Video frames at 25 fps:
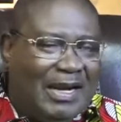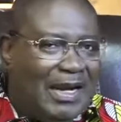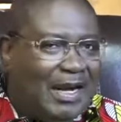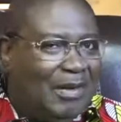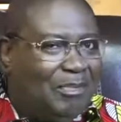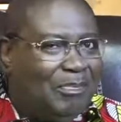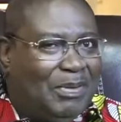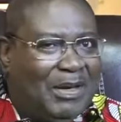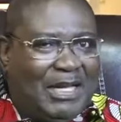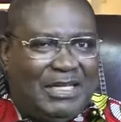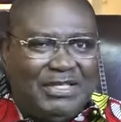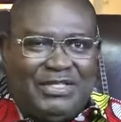
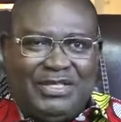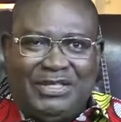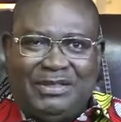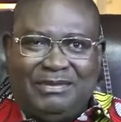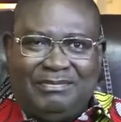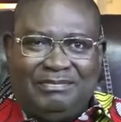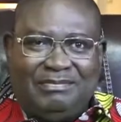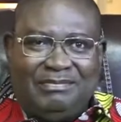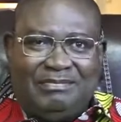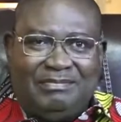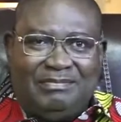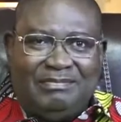our pleasure,
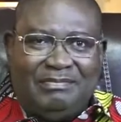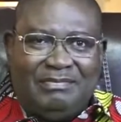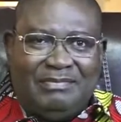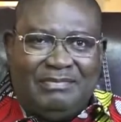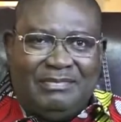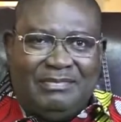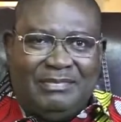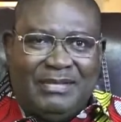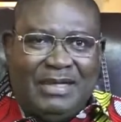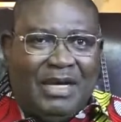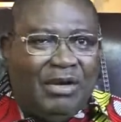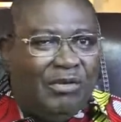
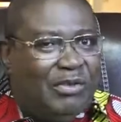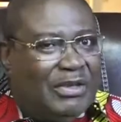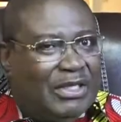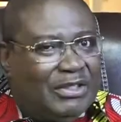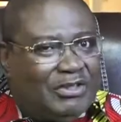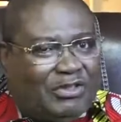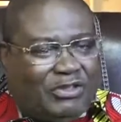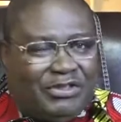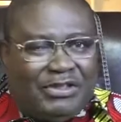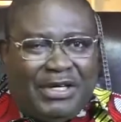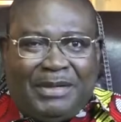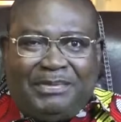and we
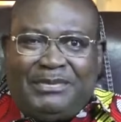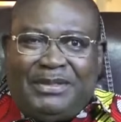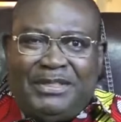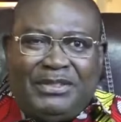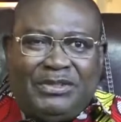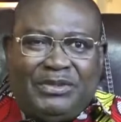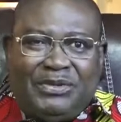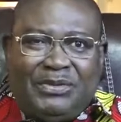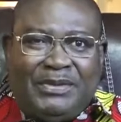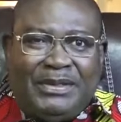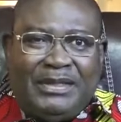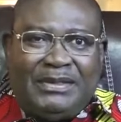are trapped
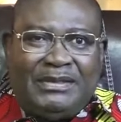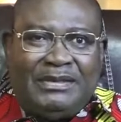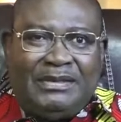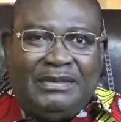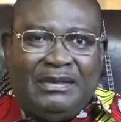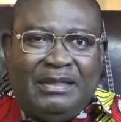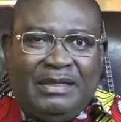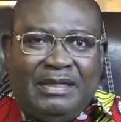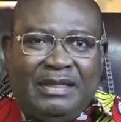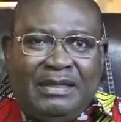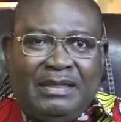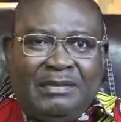into it.
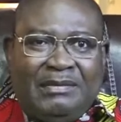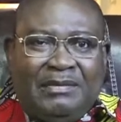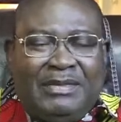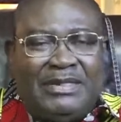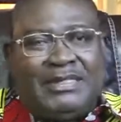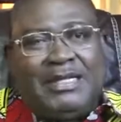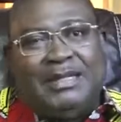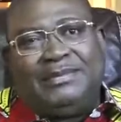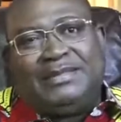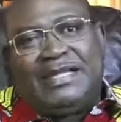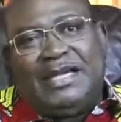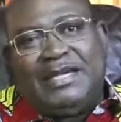
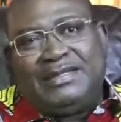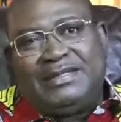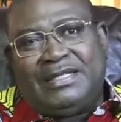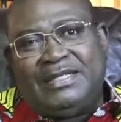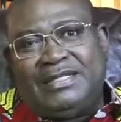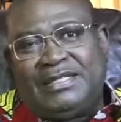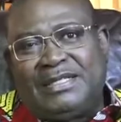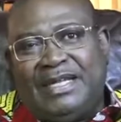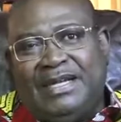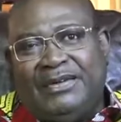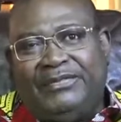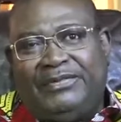But sometimes
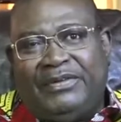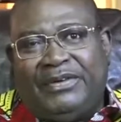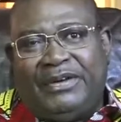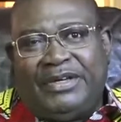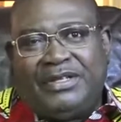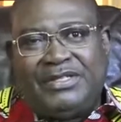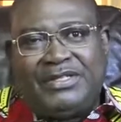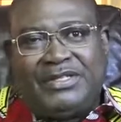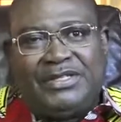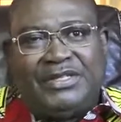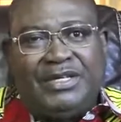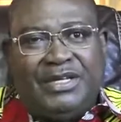it's time for
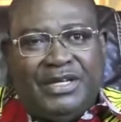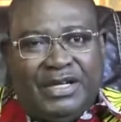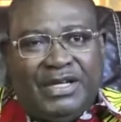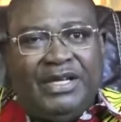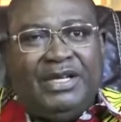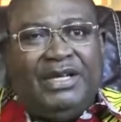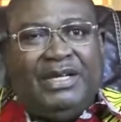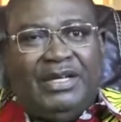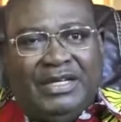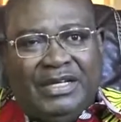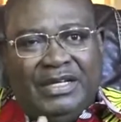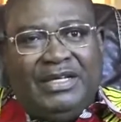us
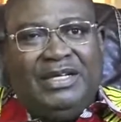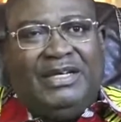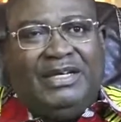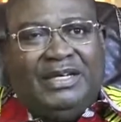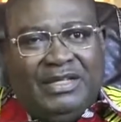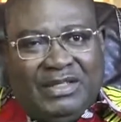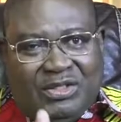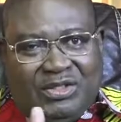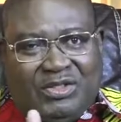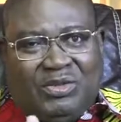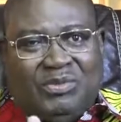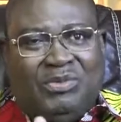
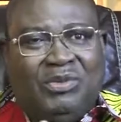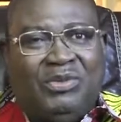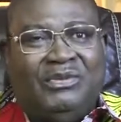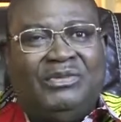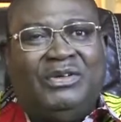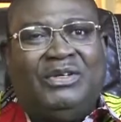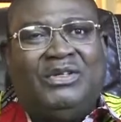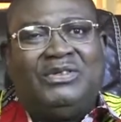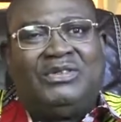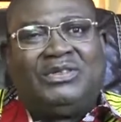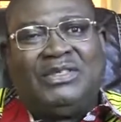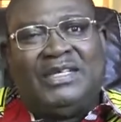to
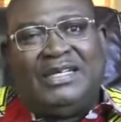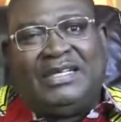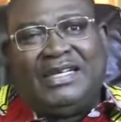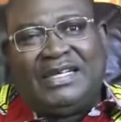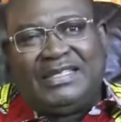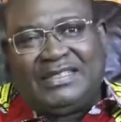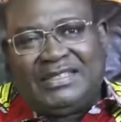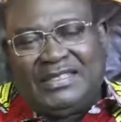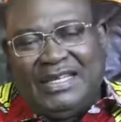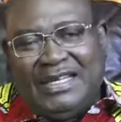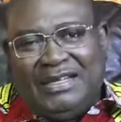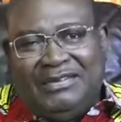move on to the
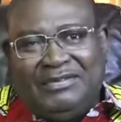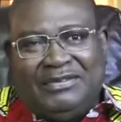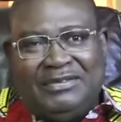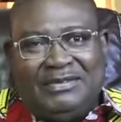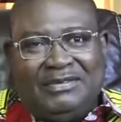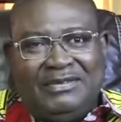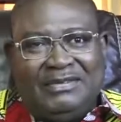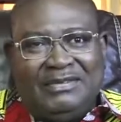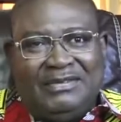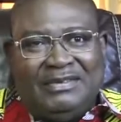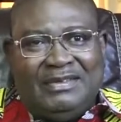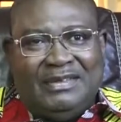next level.
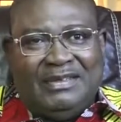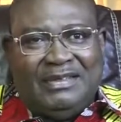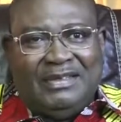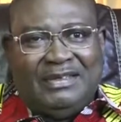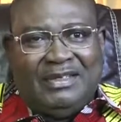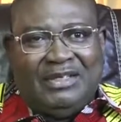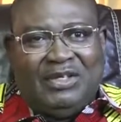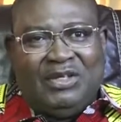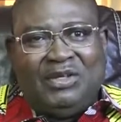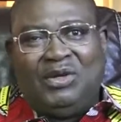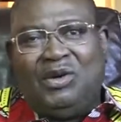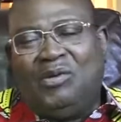
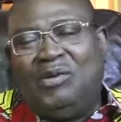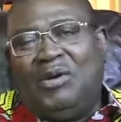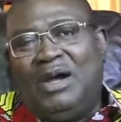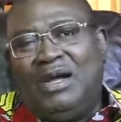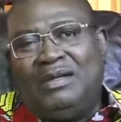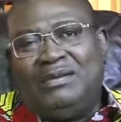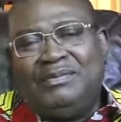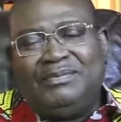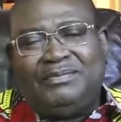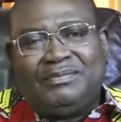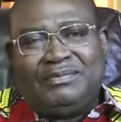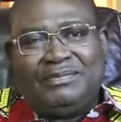You know
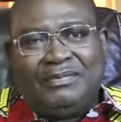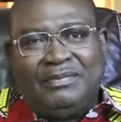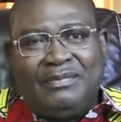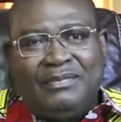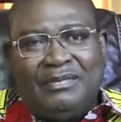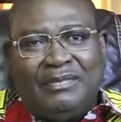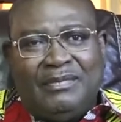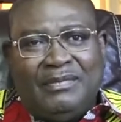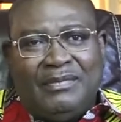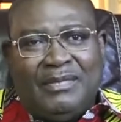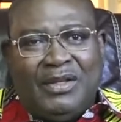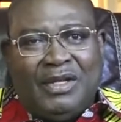what?
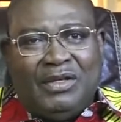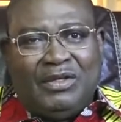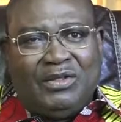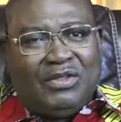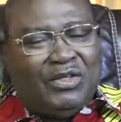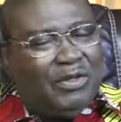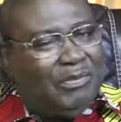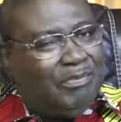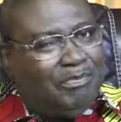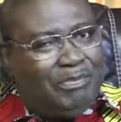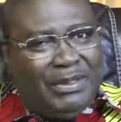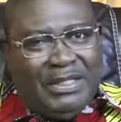
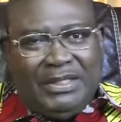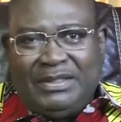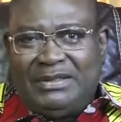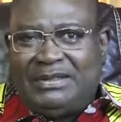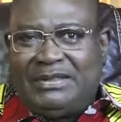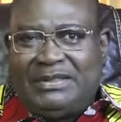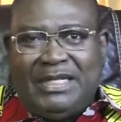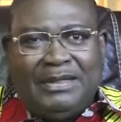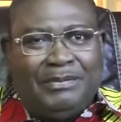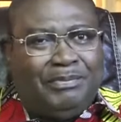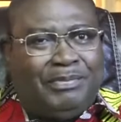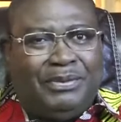Don't
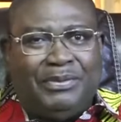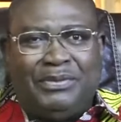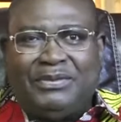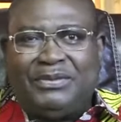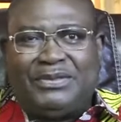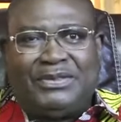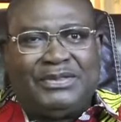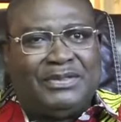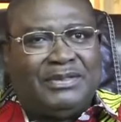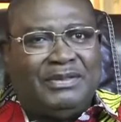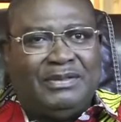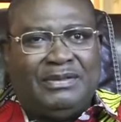build
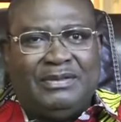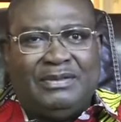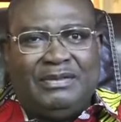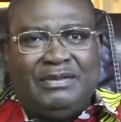temples